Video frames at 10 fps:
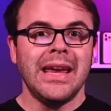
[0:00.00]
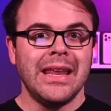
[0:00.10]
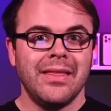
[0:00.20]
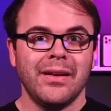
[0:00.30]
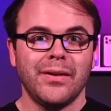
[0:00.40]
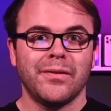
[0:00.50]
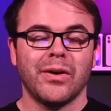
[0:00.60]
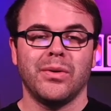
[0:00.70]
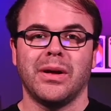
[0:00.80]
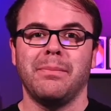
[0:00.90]
in this
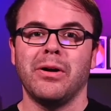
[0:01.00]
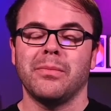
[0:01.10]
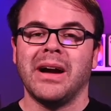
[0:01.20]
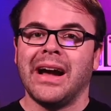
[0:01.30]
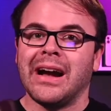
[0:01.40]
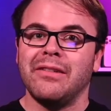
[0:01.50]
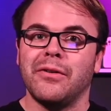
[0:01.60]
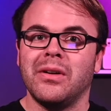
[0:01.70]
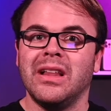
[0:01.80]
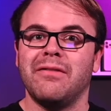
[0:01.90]
phone compared to my
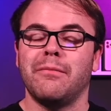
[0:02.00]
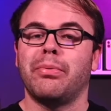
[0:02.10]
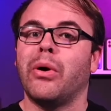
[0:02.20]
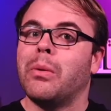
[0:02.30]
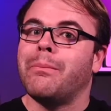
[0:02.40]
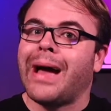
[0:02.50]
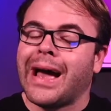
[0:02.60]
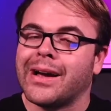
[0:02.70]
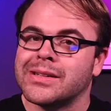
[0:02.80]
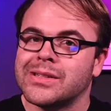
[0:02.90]
iPhone 11 Pro
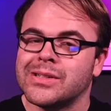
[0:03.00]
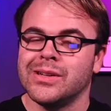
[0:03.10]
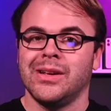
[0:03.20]
Max.